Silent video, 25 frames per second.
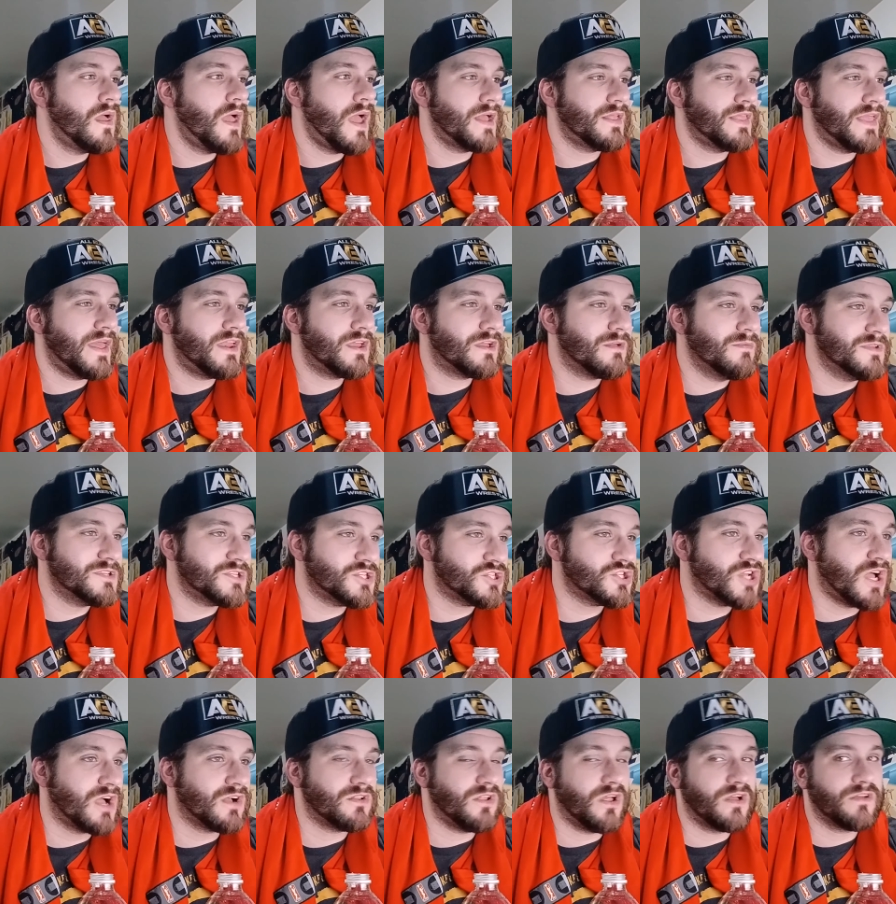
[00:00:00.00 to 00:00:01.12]
Atlanta commits a
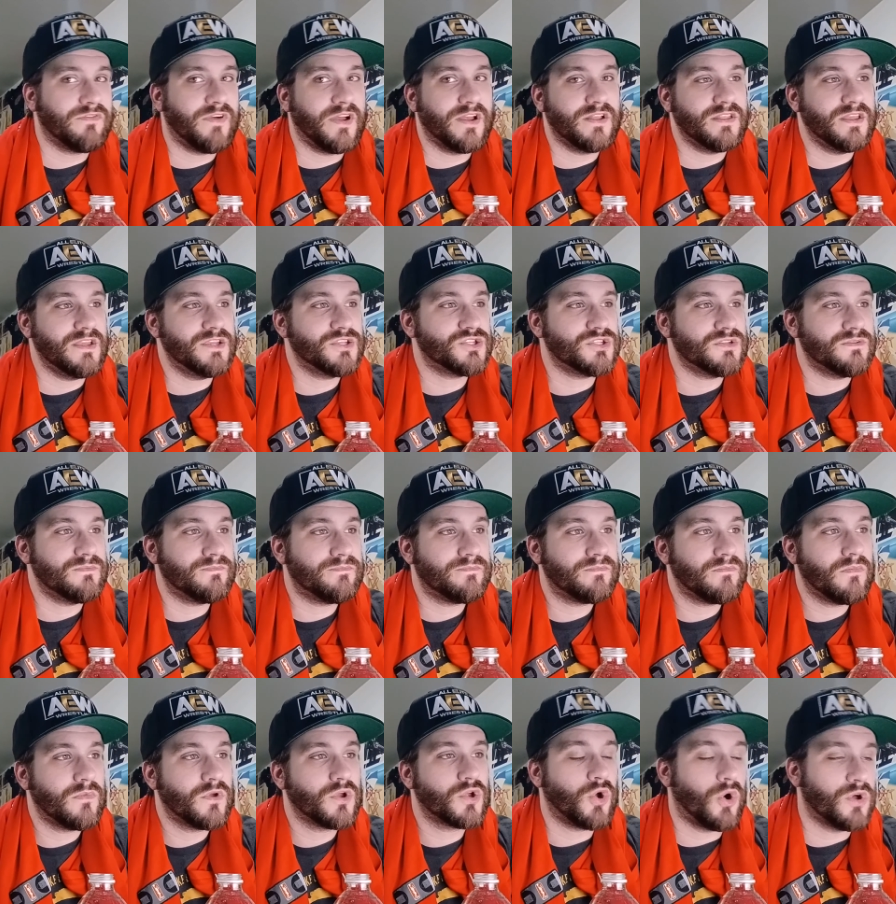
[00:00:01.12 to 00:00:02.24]
shot clock violation,
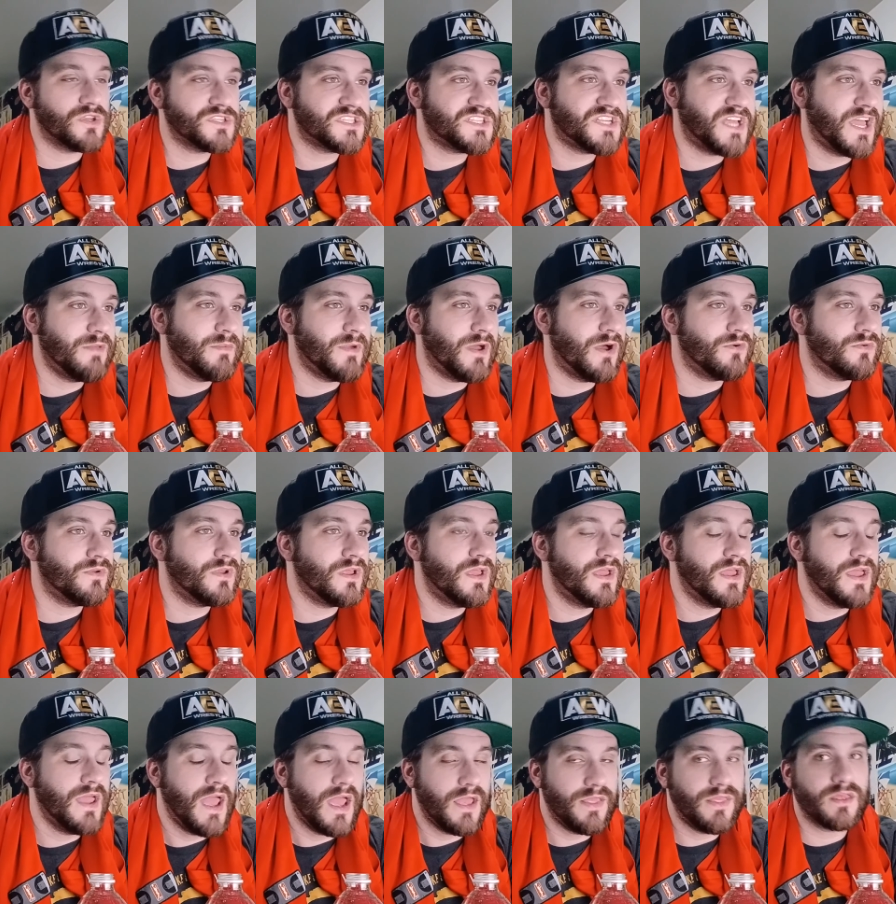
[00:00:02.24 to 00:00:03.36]
calls a timeout,
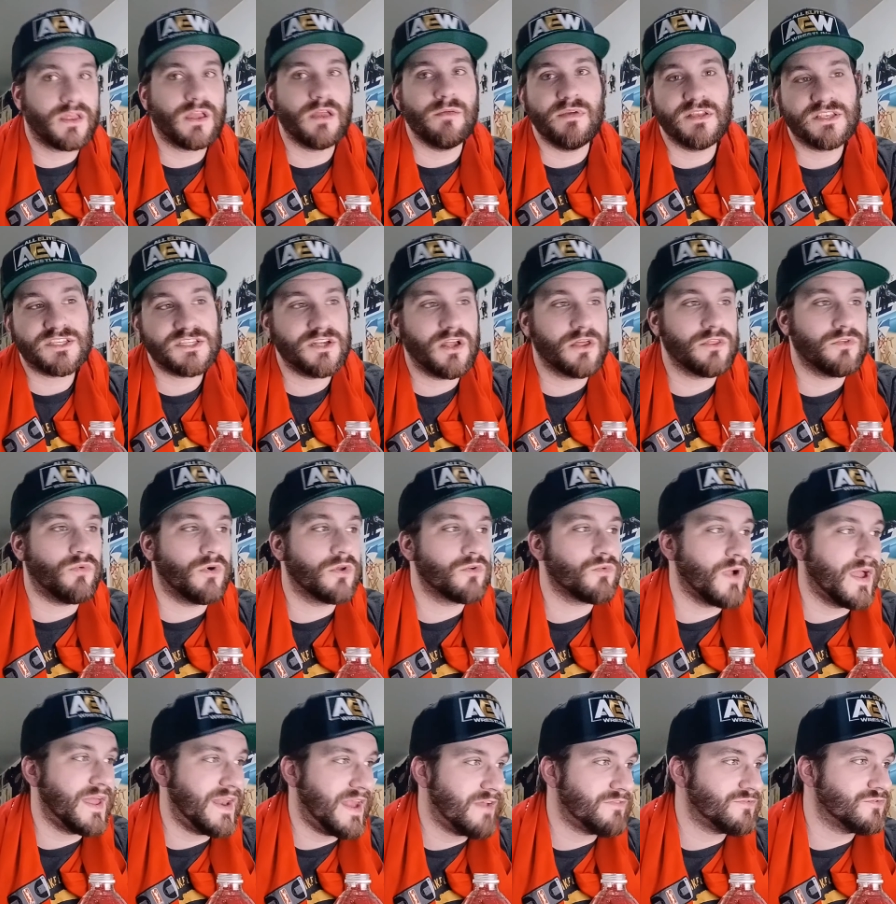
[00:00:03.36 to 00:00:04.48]
and then commits another one
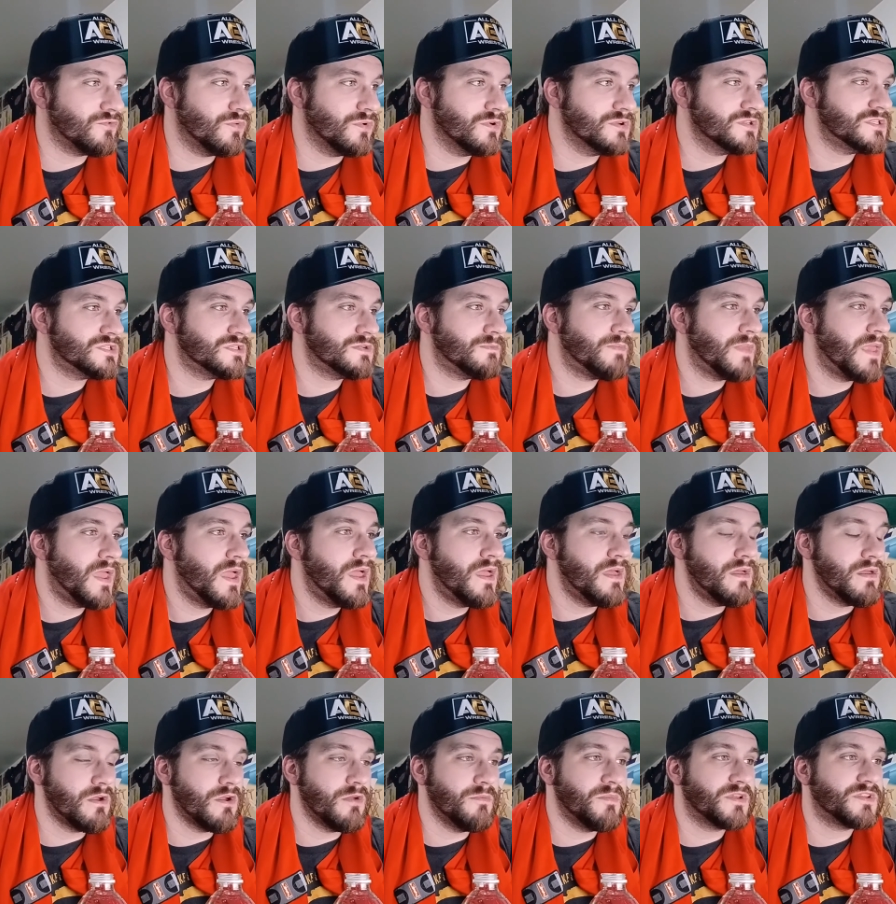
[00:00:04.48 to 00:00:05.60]
right afterwards.
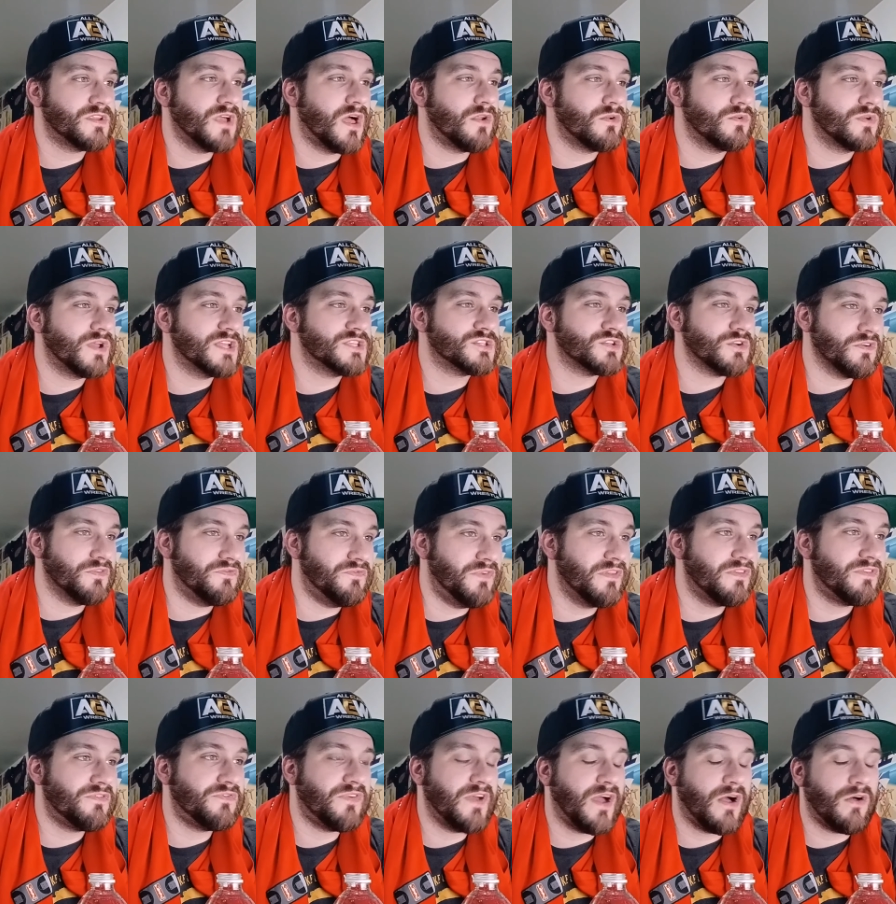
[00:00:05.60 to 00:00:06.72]
Aari McDonald gets her 5th
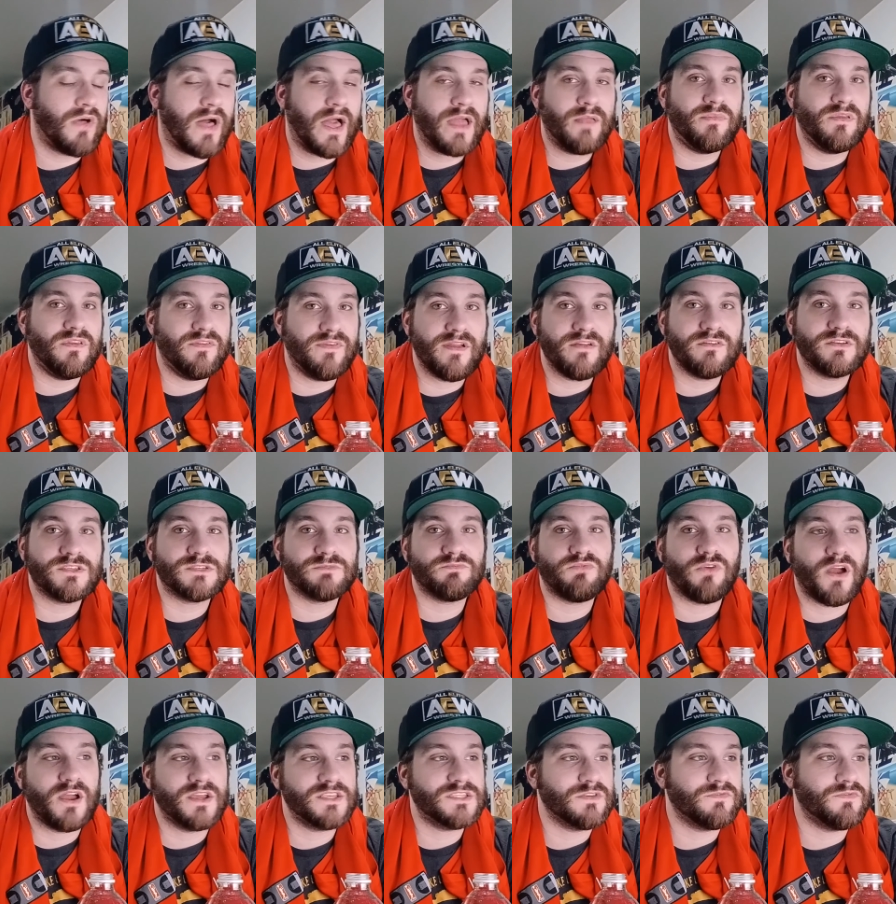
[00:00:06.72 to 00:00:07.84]
foul. I'd be very
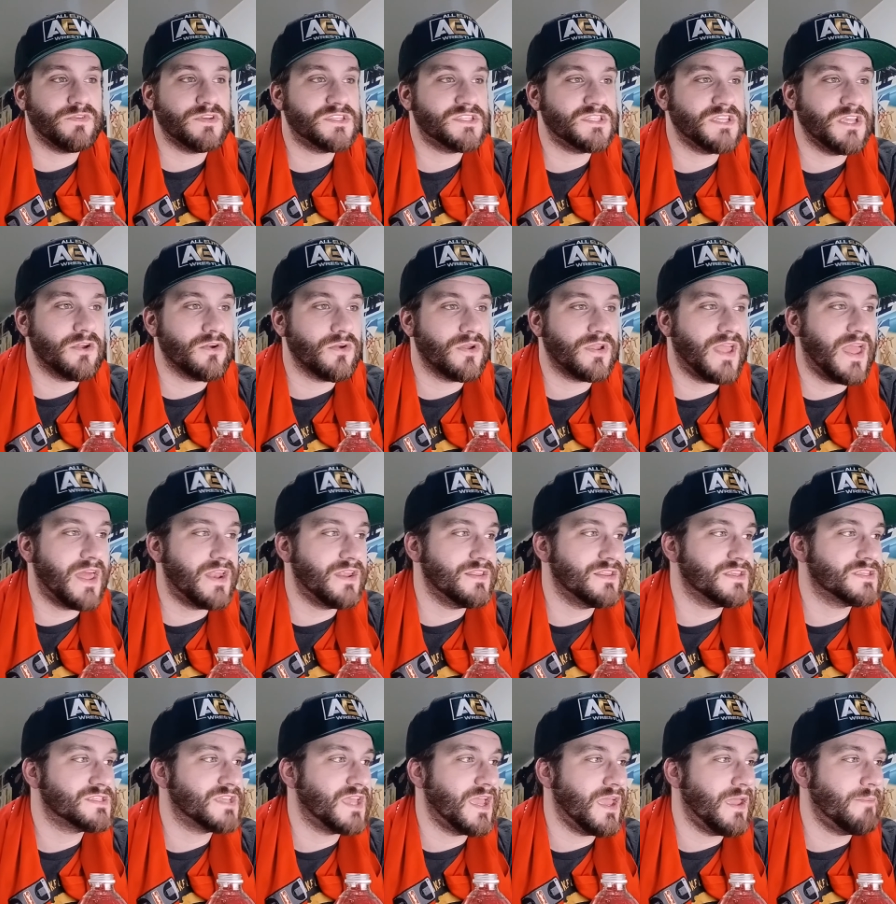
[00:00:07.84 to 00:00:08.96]
surprised if we see her again in
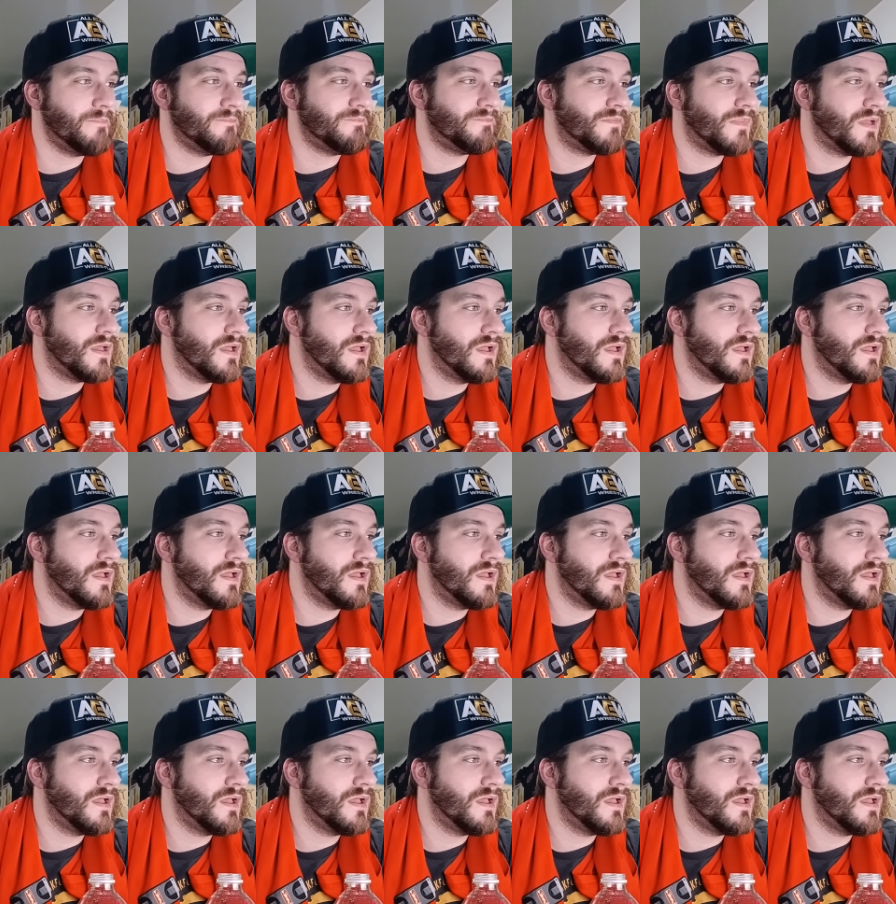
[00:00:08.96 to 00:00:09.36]
this game.